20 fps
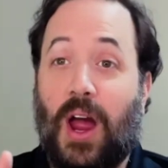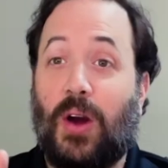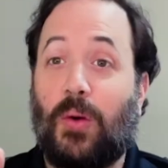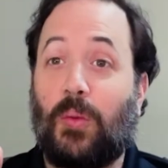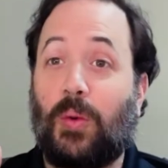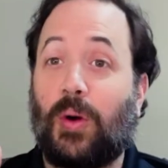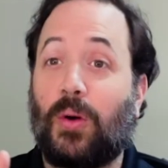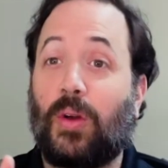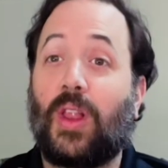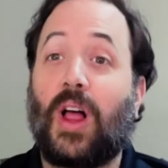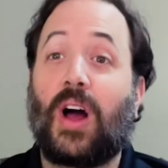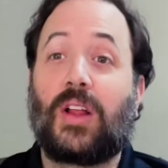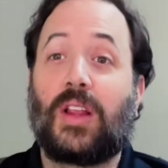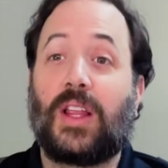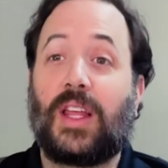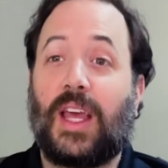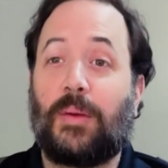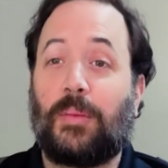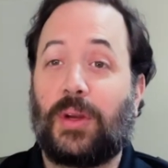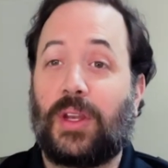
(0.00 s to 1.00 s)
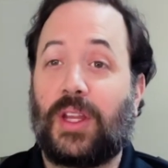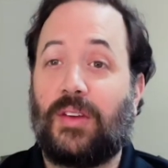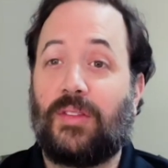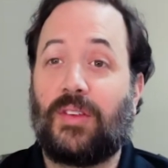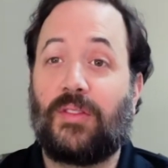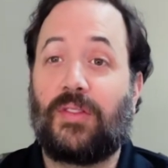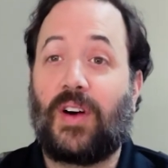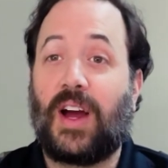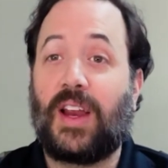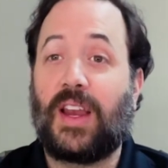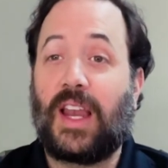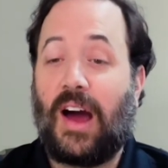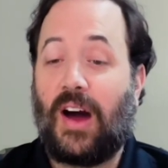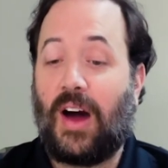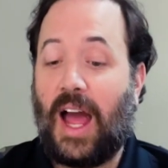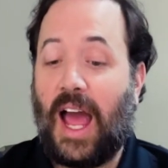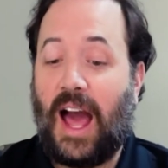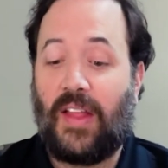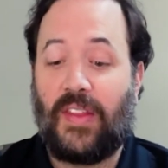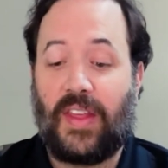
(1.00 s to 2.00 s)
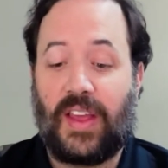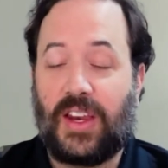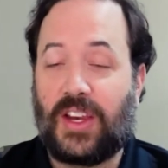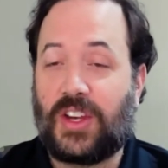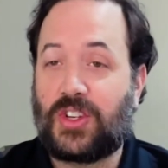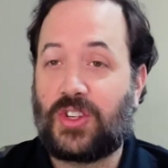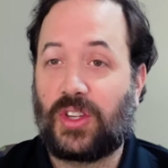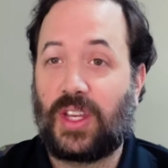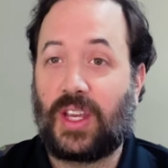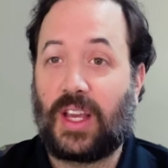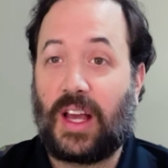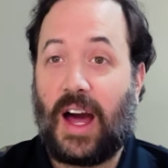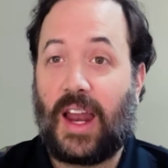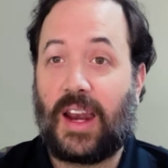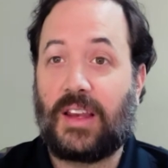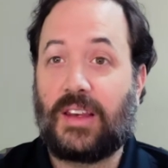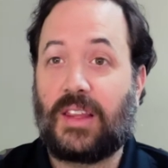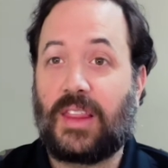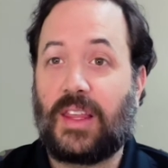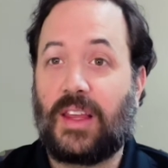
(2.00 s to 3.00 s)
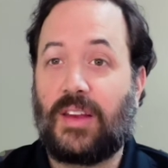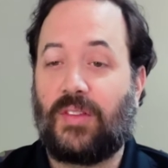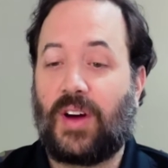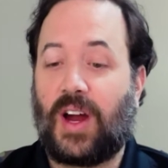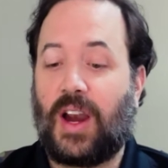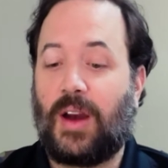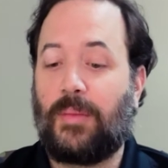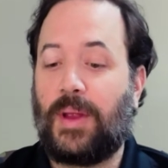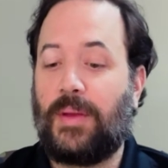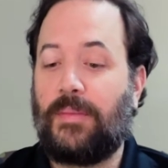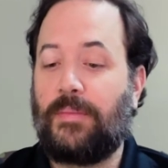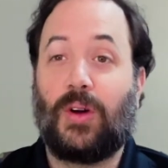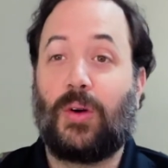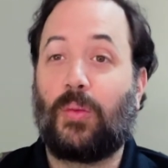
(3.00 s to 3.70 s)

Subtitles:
We were luckily able to even find out how they initially got into the environment,